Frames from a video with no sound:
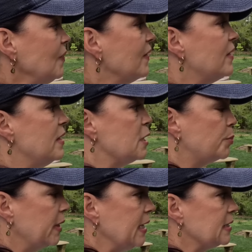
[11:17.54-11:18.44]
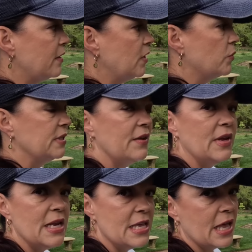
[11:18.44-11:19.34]
that these plants have not received
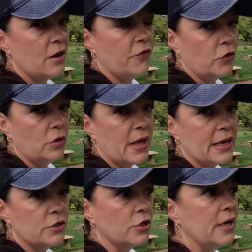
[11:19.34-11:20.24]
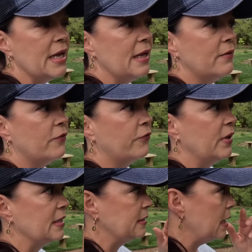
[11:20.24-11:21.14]
any kind of fertilizer
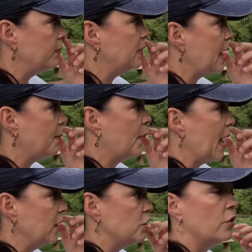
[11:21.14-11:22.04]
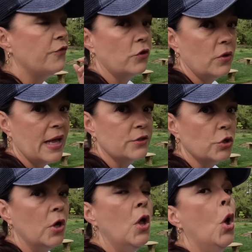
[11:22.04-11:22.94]
except that biotone
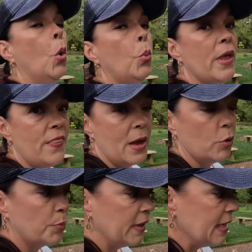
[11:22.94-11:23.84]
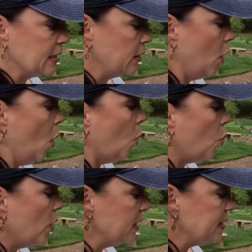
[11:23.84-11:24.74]
fertilizer when they were planted.
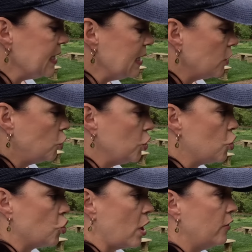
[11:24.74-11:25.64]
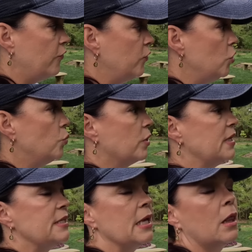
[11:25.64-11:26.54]
Once they get a good shot of food, we're
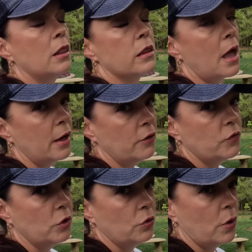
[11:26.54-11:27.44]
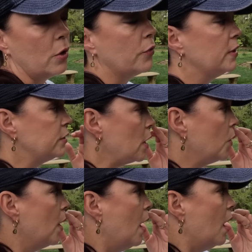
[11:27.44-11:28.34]
gonna see a lot of good growth.
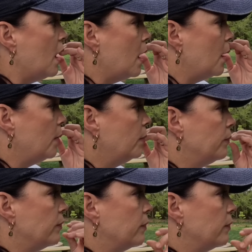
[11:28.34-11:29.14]
So um,